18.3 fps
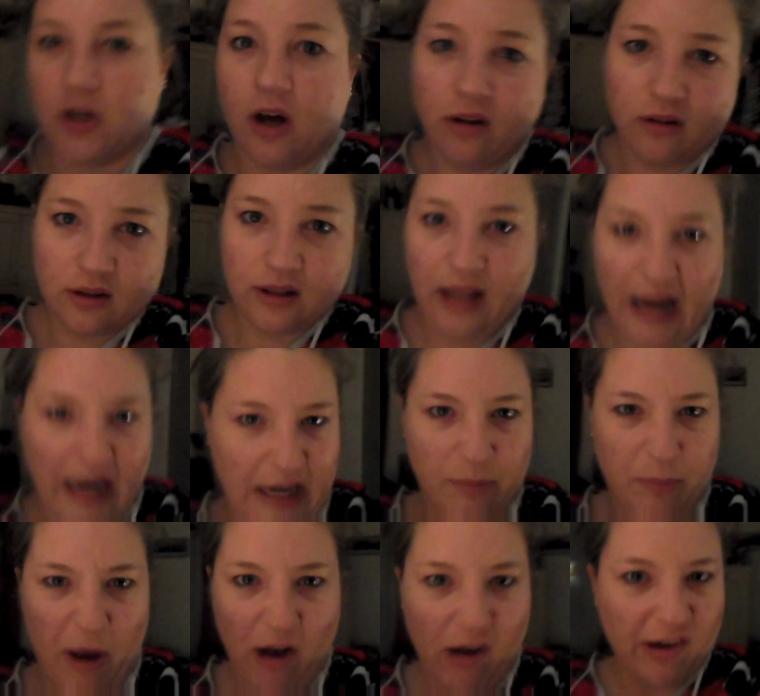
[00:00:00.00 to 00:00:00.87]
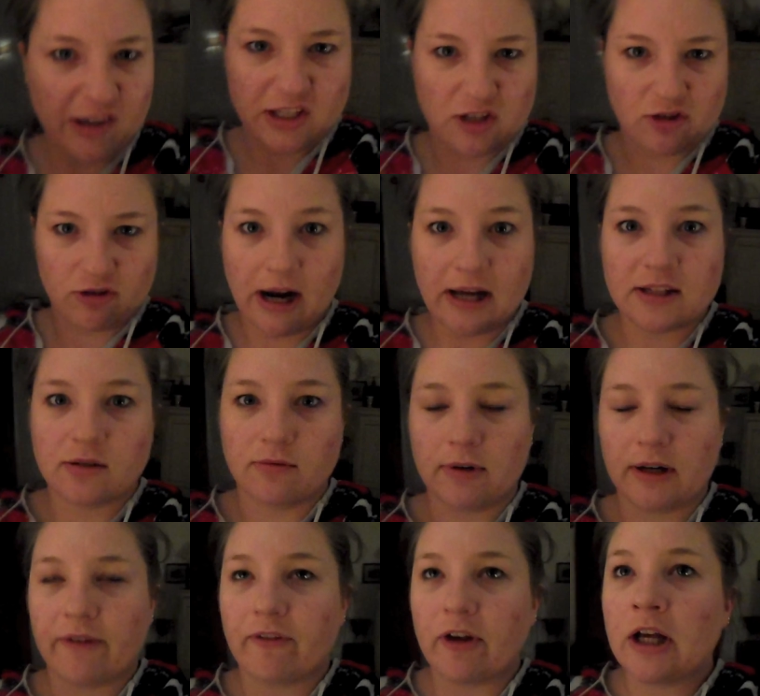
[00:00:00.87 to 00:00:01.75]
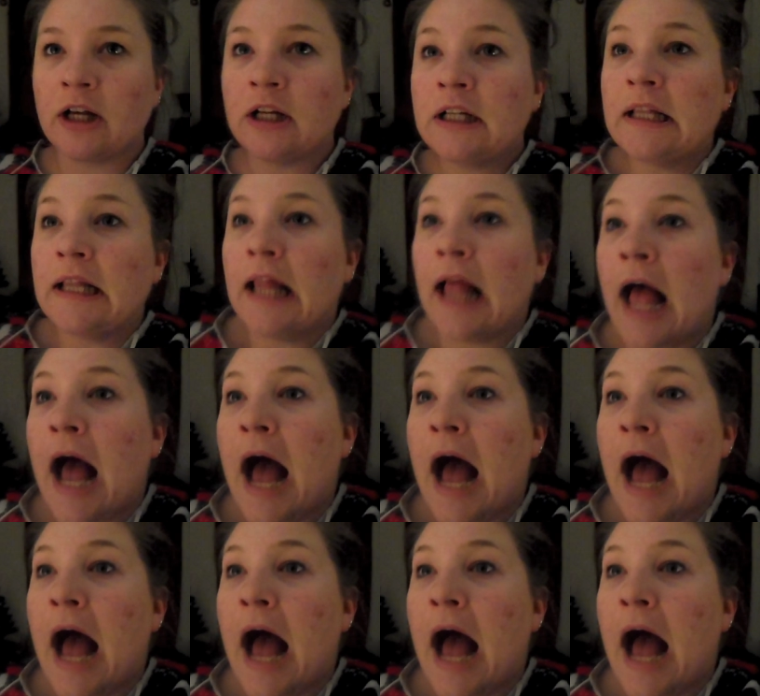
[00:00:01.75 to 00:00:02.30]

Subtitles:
doll like party dress or whatever,